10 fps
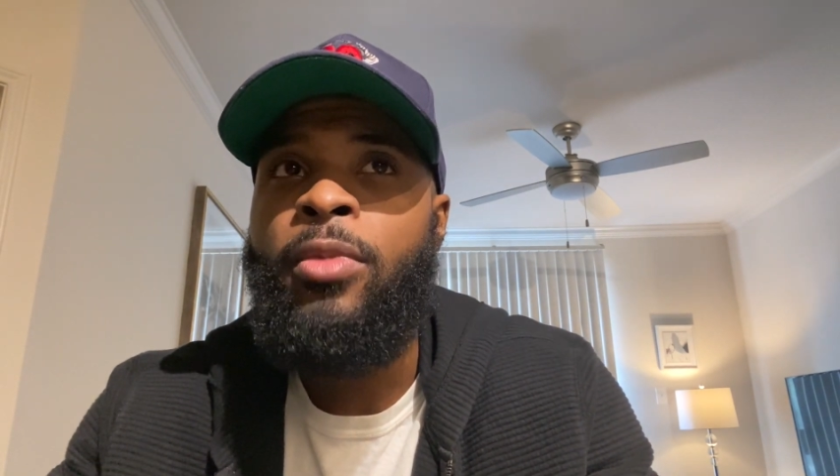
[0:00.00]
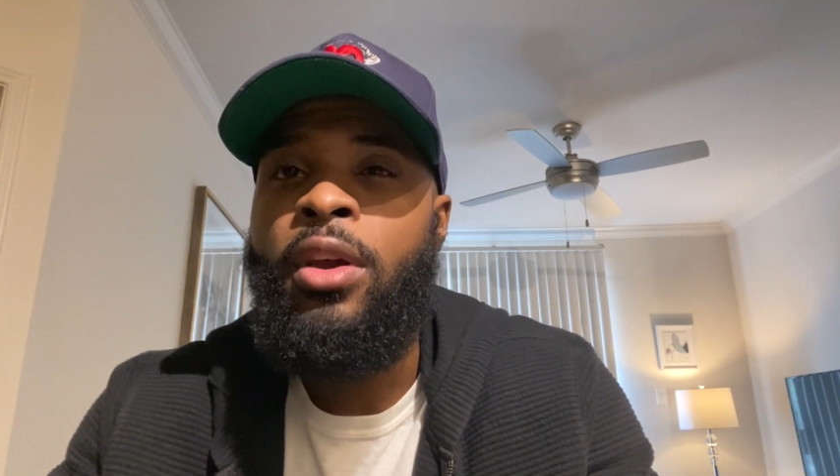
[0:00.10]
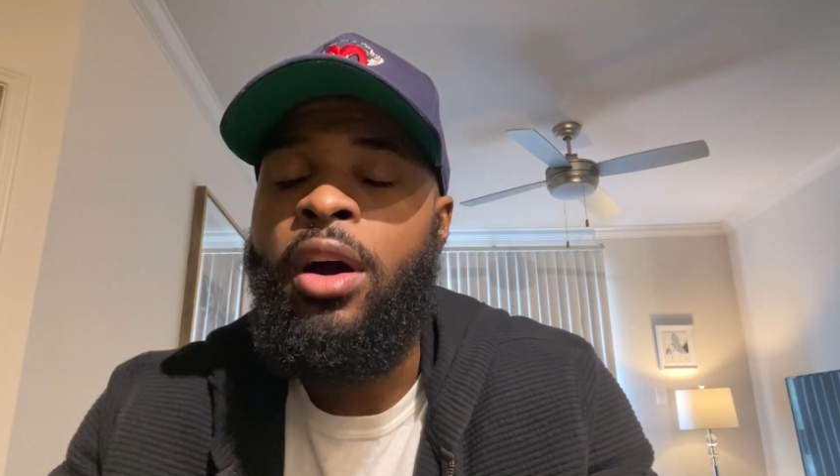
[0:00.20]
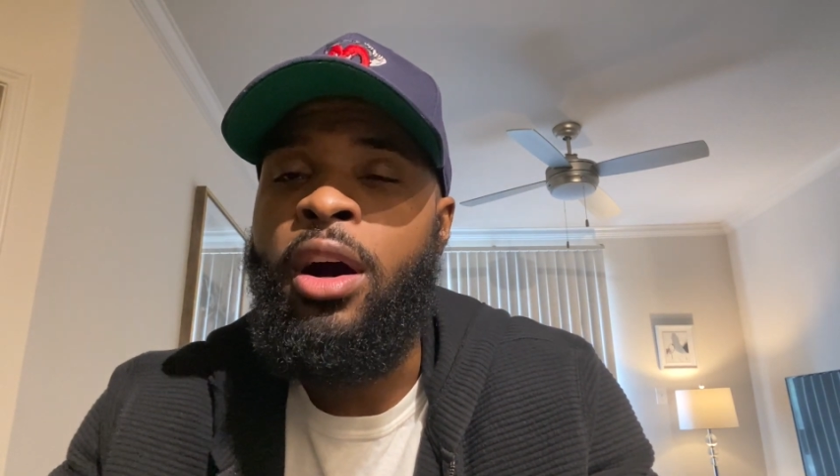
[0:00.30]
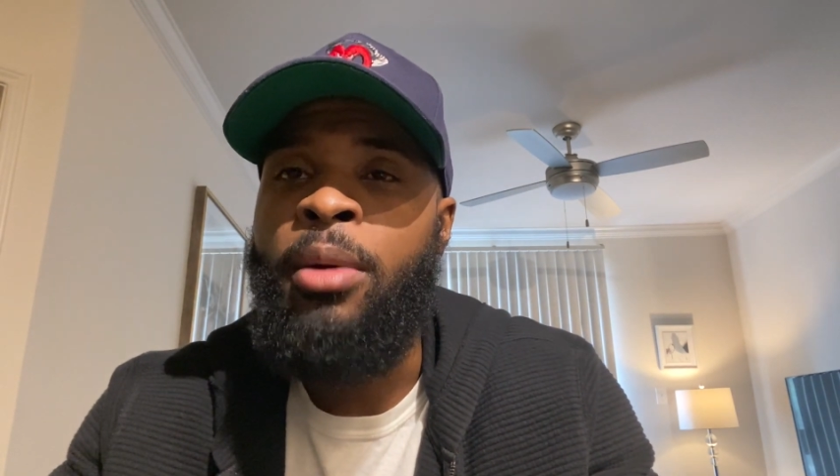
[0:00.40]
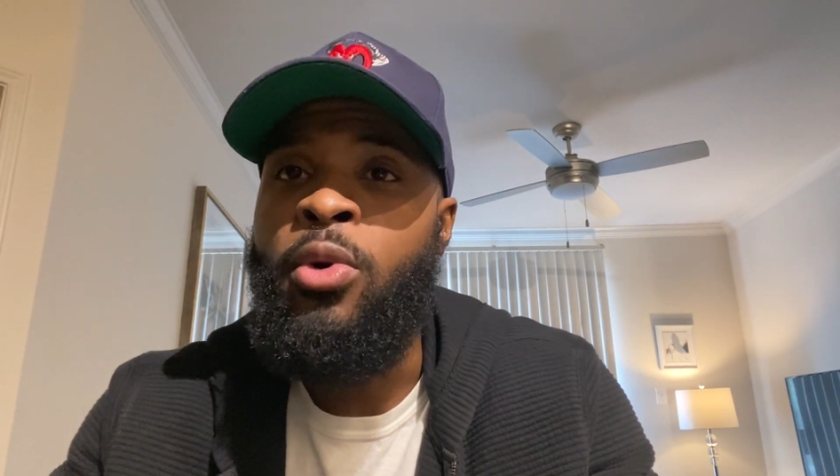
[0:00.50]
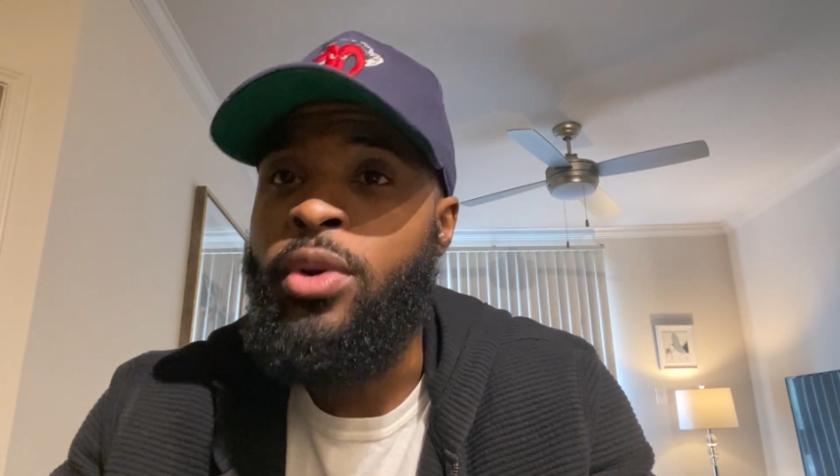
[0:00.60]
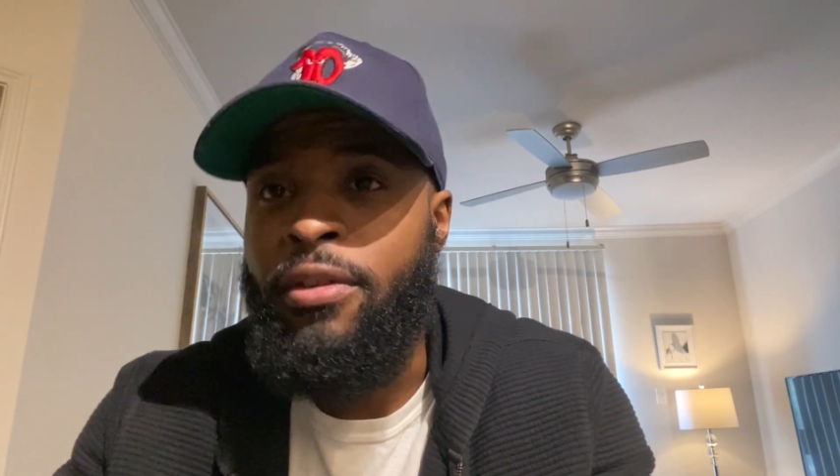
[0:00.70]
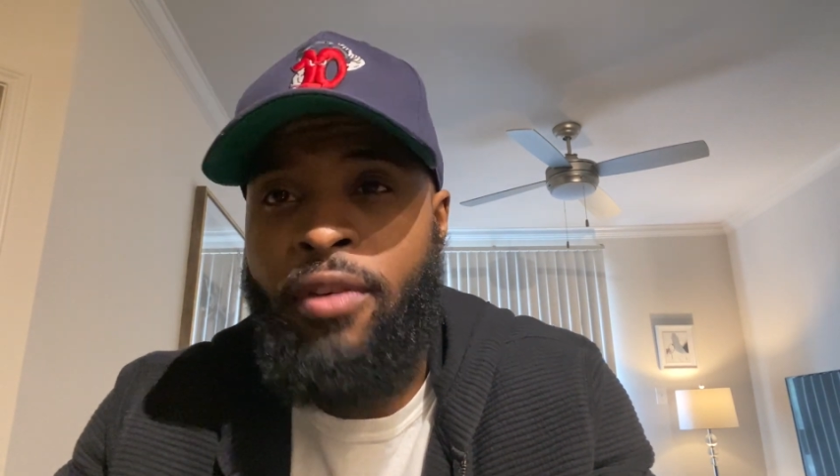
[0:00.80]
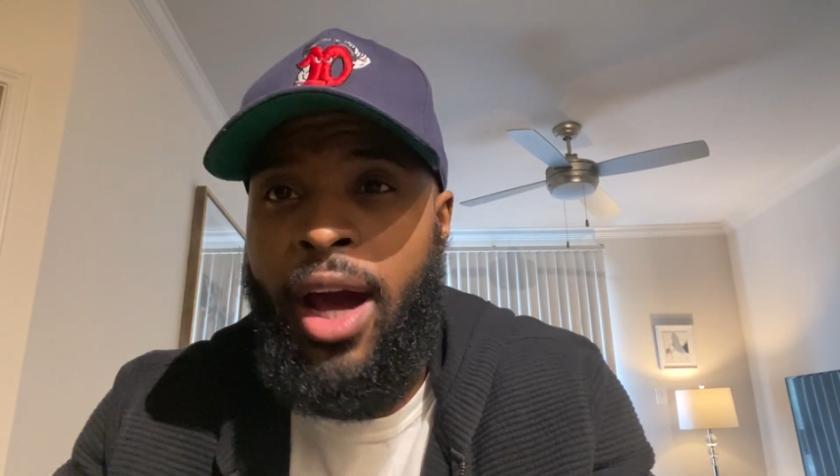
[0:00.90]
who
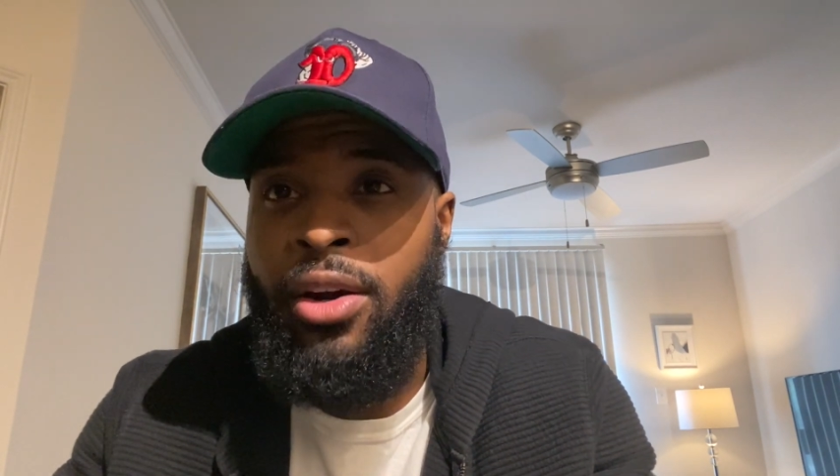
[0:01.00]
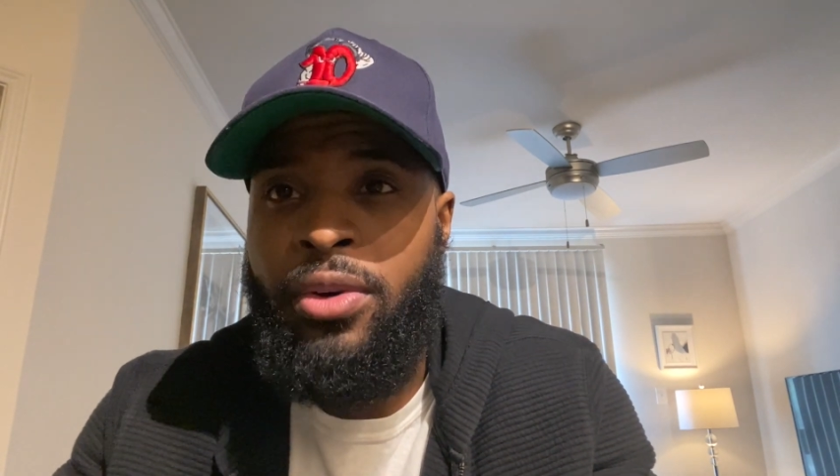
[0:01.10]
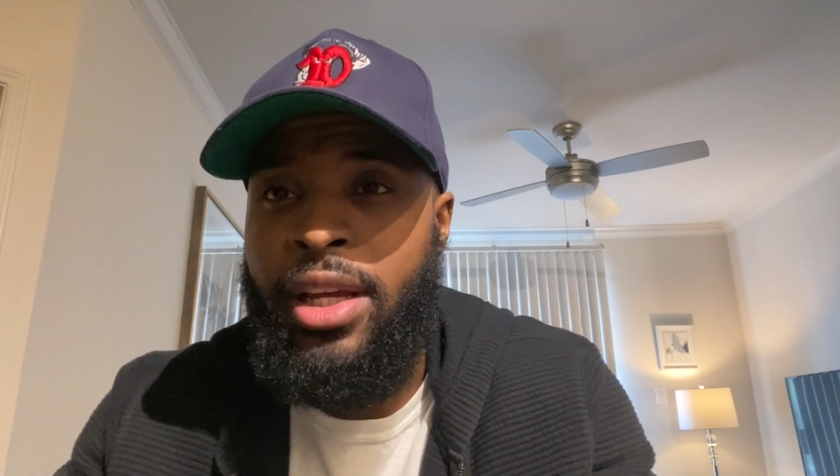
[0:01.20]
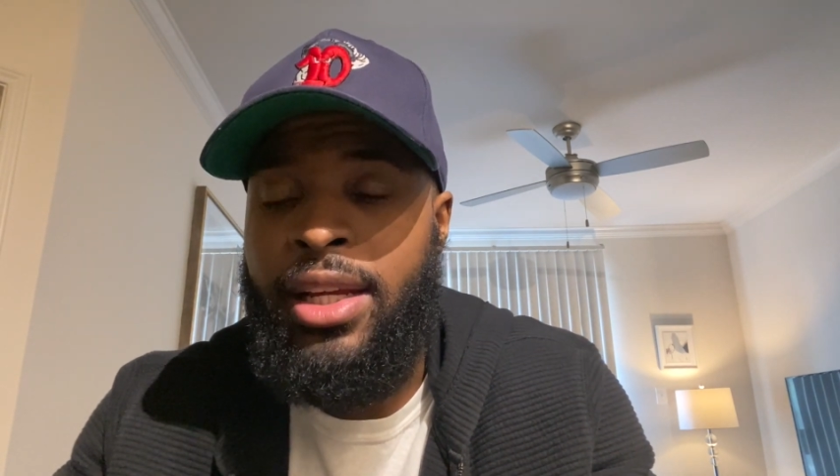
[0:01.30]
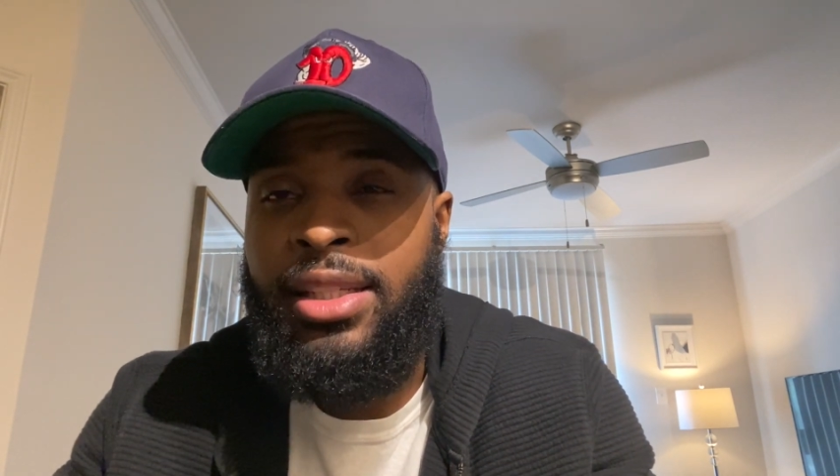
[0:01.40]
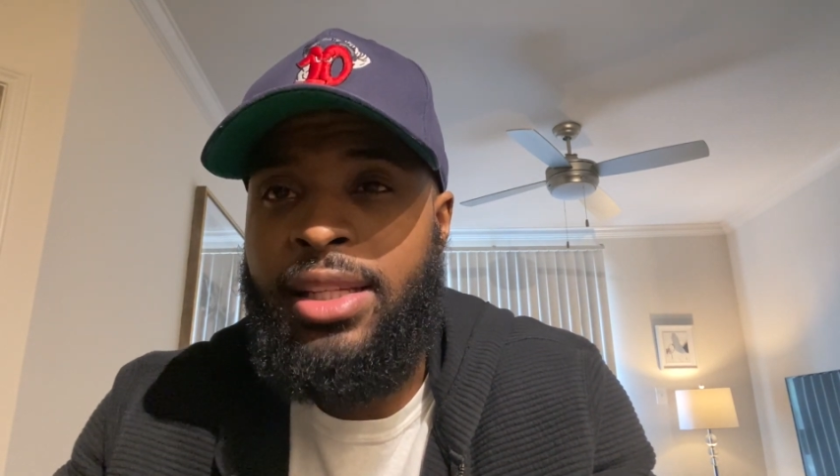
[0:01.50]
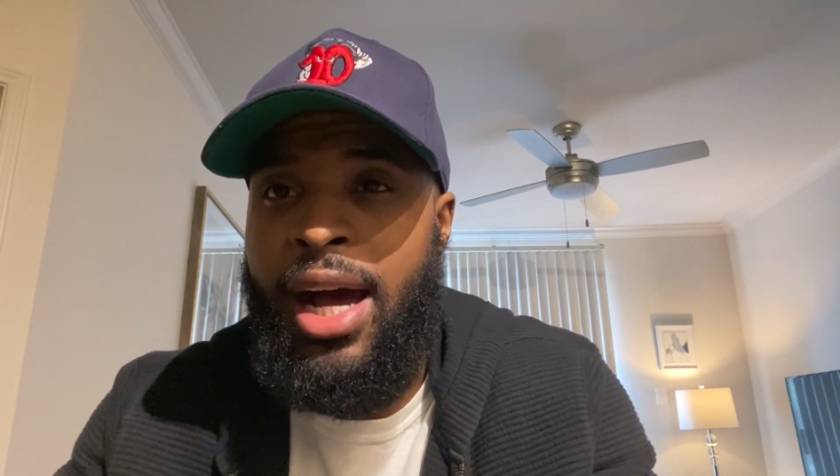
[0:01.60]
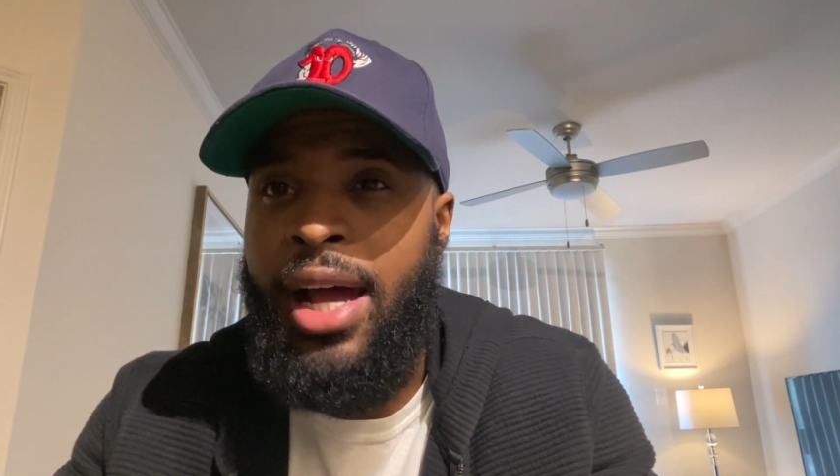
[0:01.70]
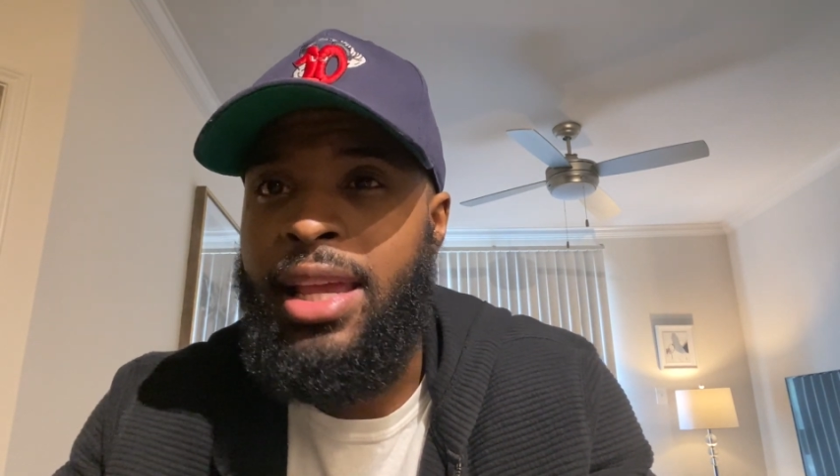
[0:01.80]
can fight on the inside,